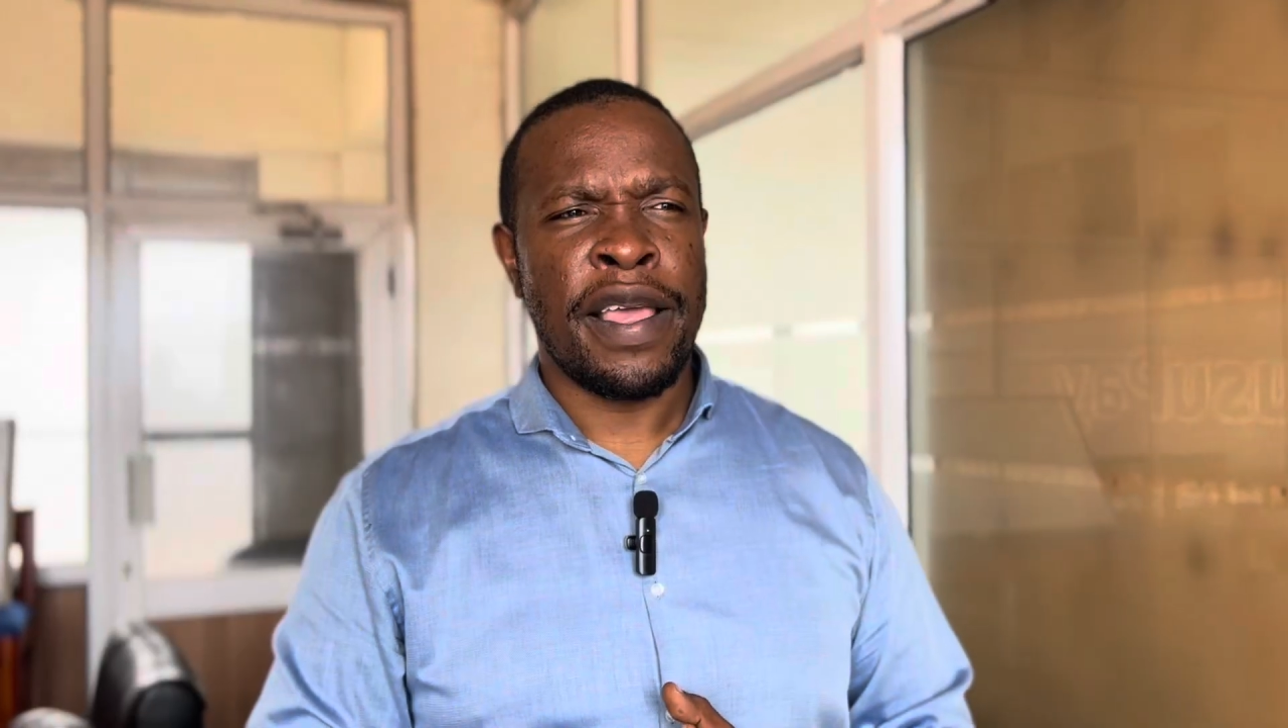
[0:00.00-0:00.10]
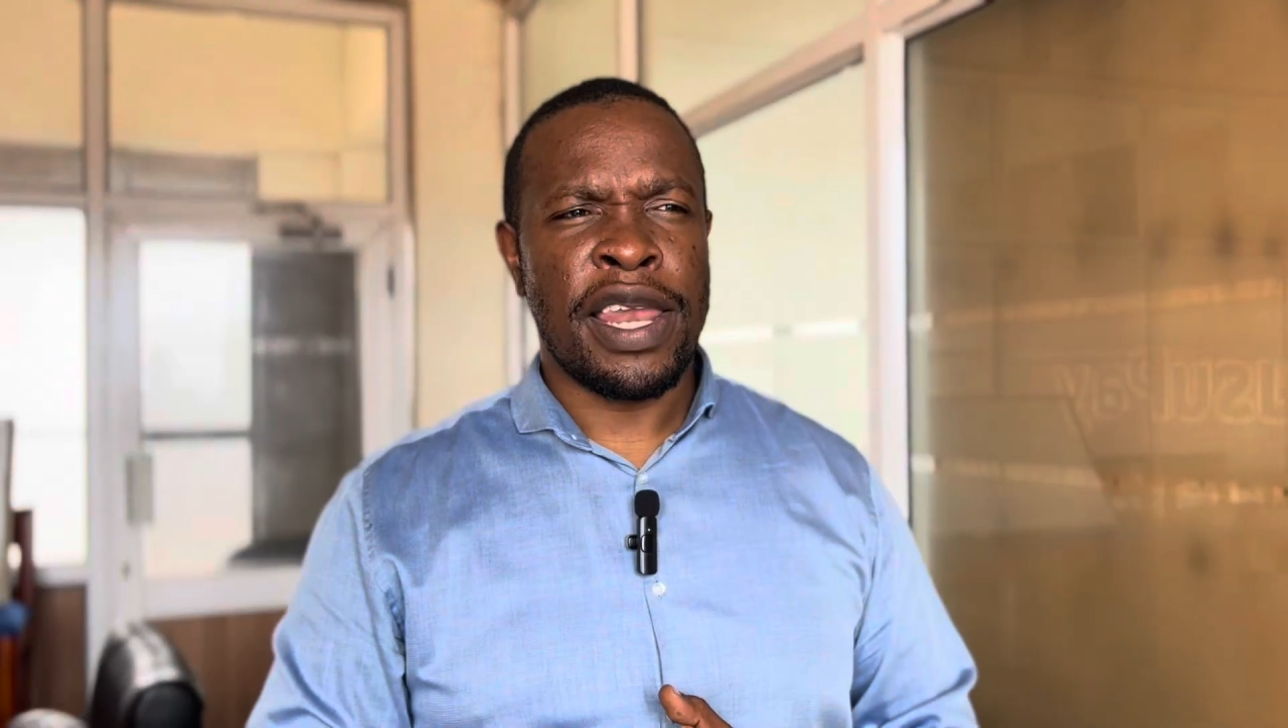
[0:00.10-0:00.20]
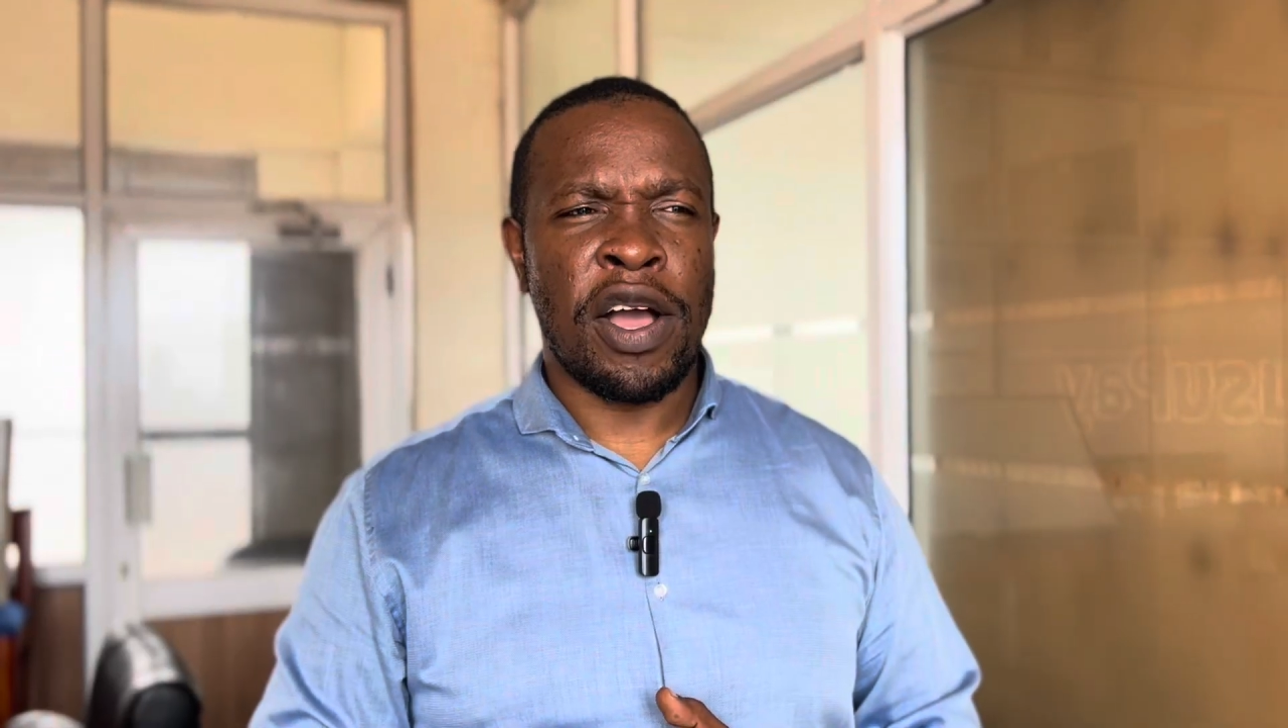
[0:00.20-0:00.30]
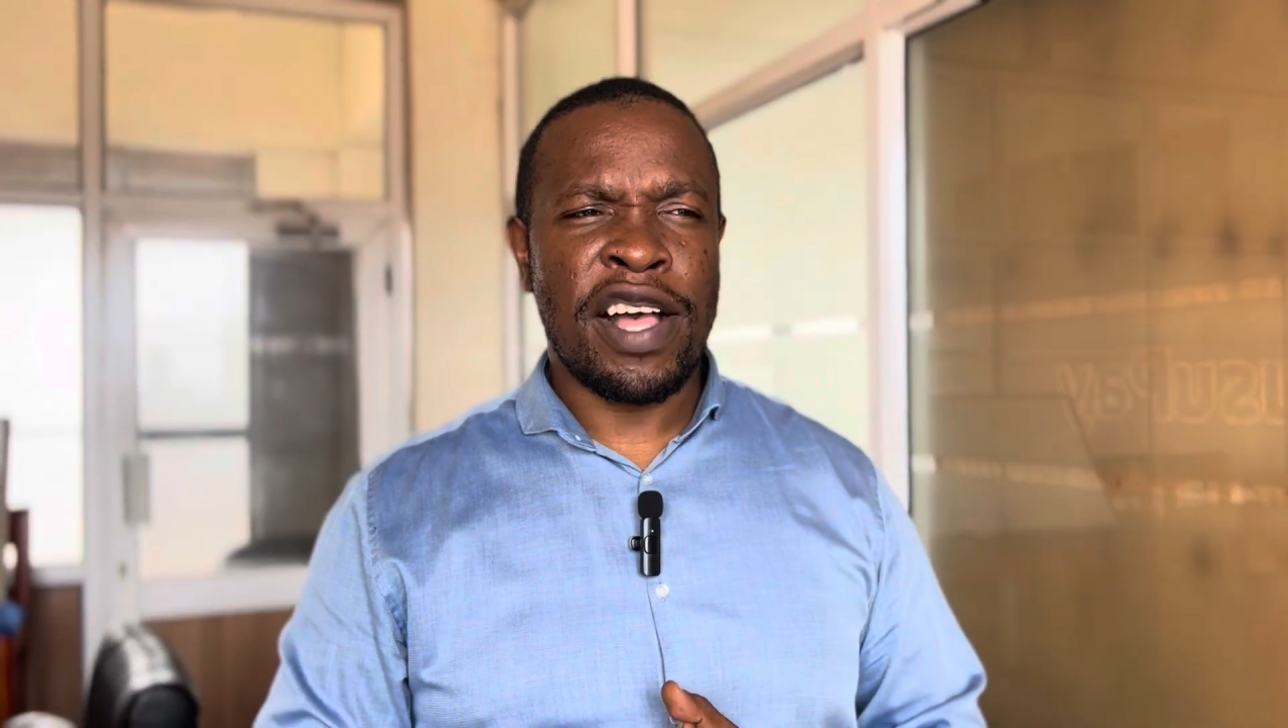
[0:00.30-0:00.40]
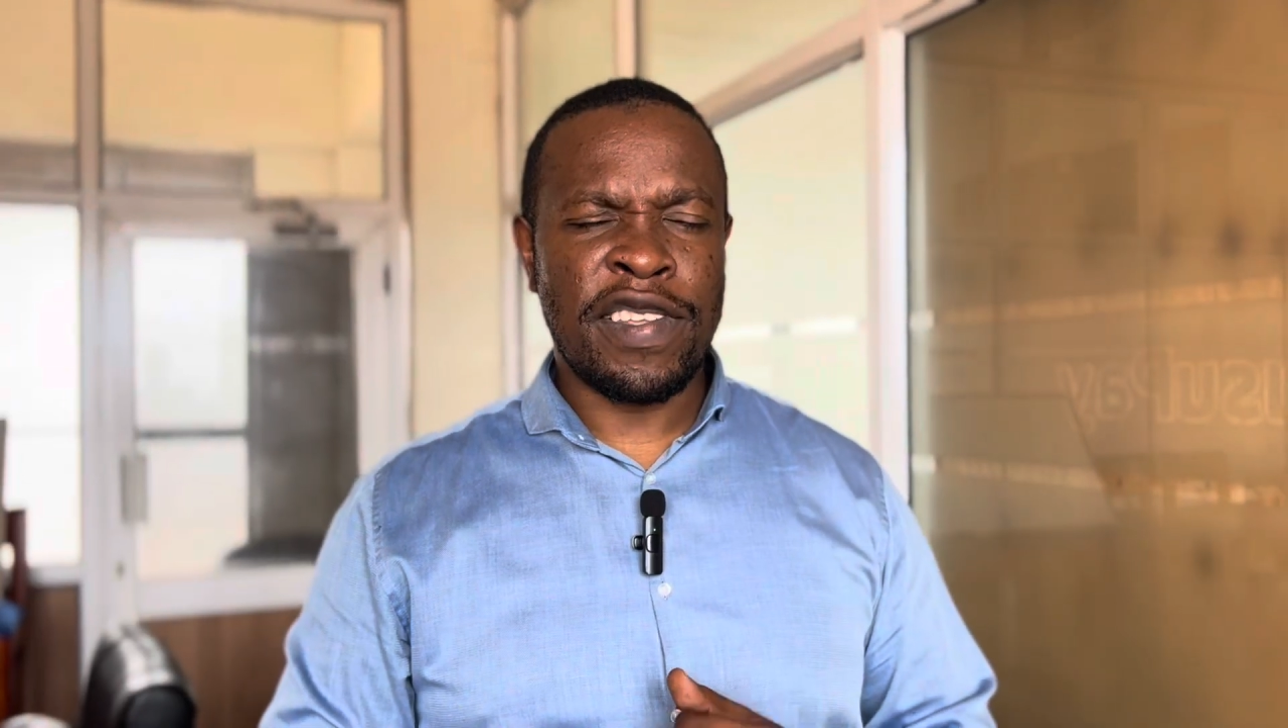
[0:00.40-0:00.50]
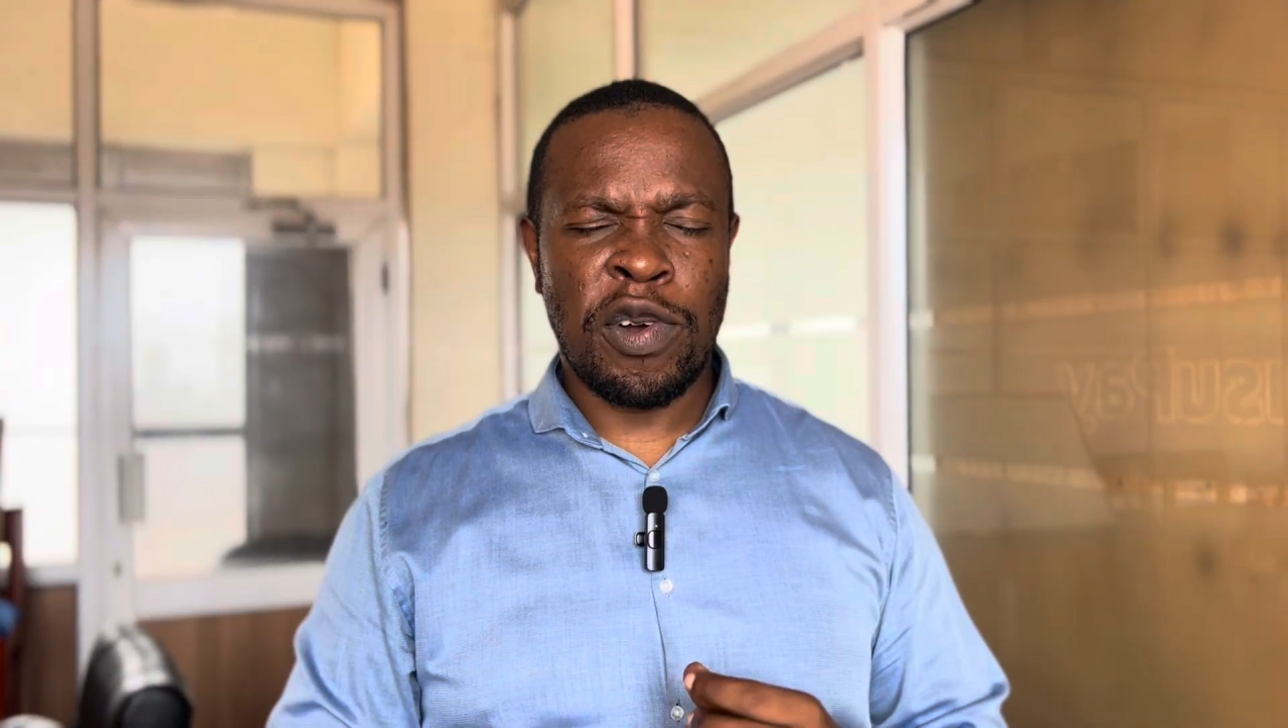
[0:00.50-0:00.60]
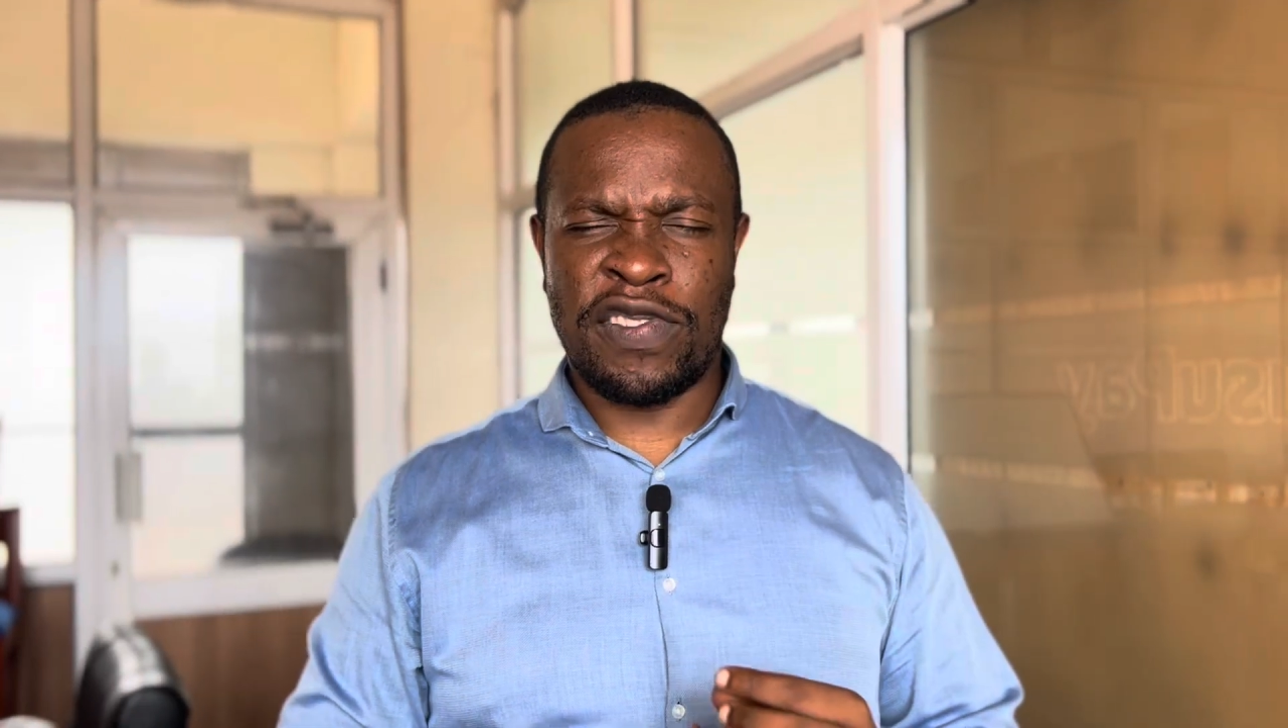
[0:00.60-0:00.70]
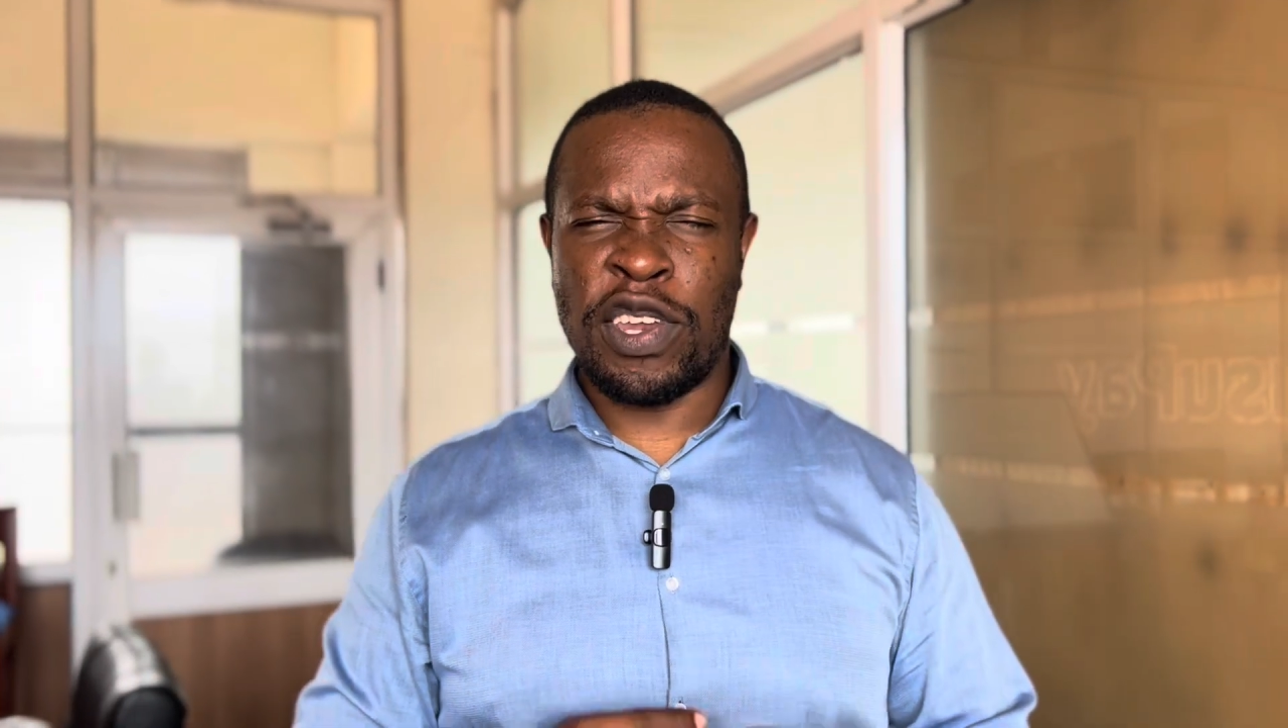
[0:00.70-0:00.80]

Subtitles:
Now, as I was